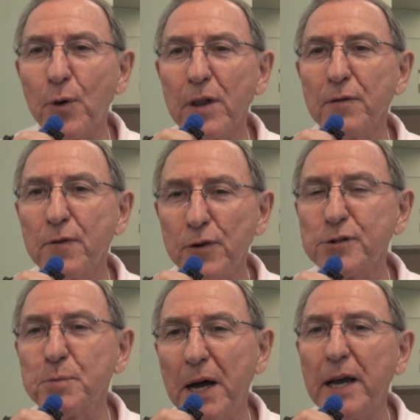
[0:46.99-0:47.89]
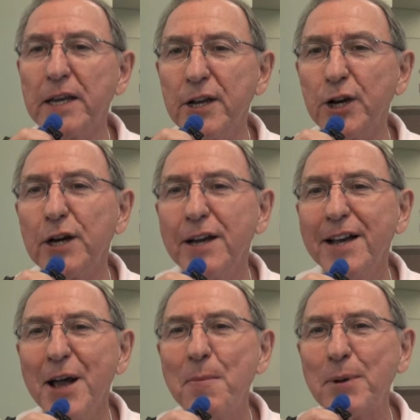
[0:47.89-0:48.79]
one of the first pioneer
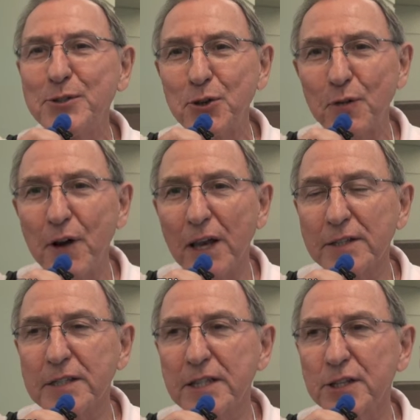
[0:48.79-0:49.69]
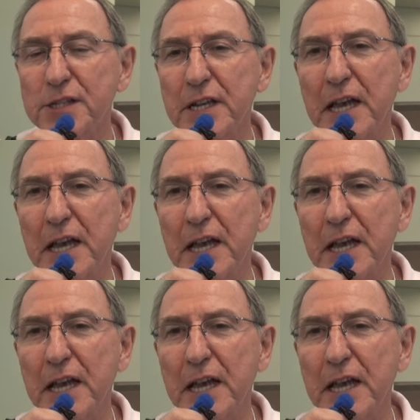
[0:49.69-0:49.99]
Peace Corps volunteers.